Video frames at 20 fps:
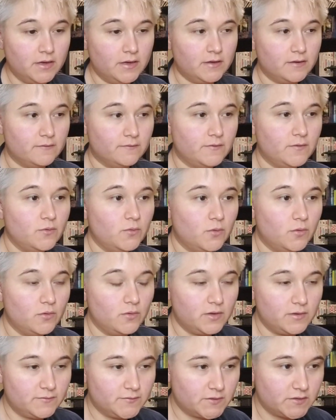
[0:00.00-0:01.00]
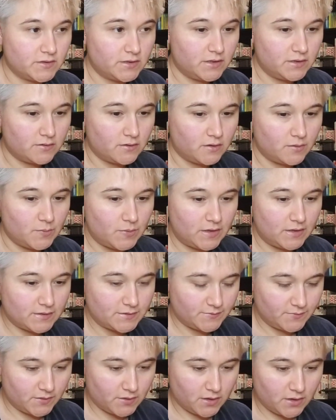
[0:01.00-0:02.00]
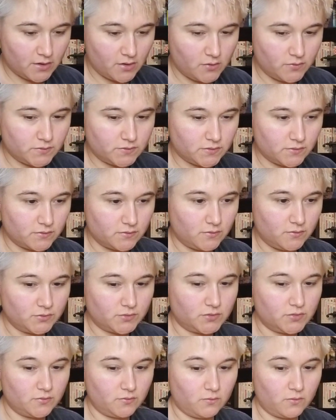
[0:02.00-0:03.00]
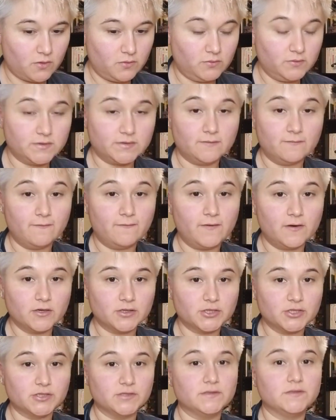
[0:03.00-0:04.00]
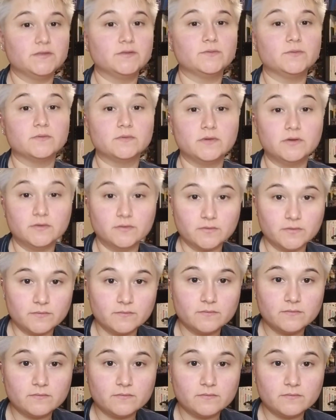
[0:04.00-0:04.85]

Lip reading: If you all have seen our past videos on auto roles and functions, you will